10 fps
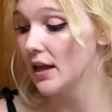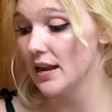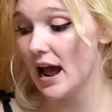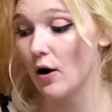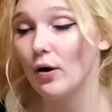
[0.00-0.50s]

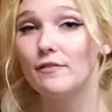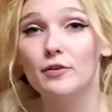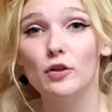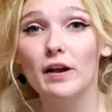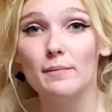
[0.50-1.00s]
Now, if
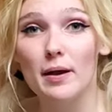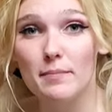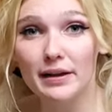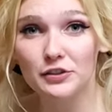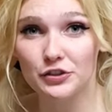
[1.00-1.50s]
you look at my
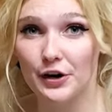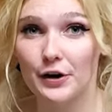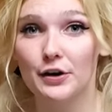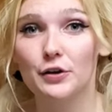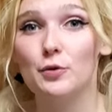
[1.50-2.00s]

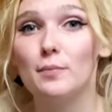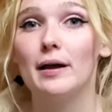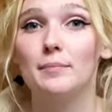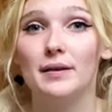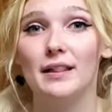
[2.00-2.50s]
mixture, you
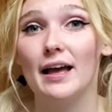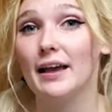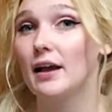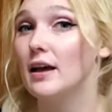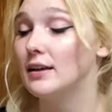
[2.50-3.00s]
might be
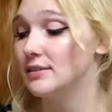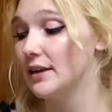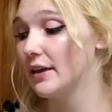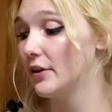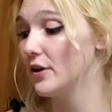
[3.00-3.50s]
like,
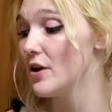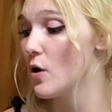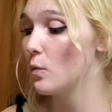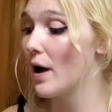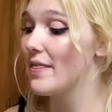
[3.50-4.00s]
Taylor,
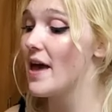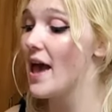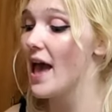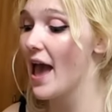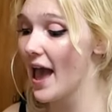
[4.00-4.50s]
why the
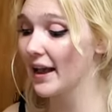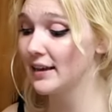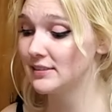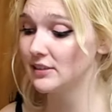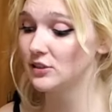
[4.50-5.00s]
heck
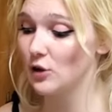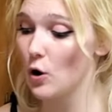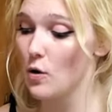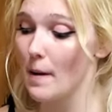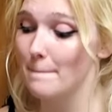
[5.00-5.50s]
is it
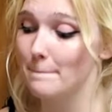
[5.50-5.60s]
so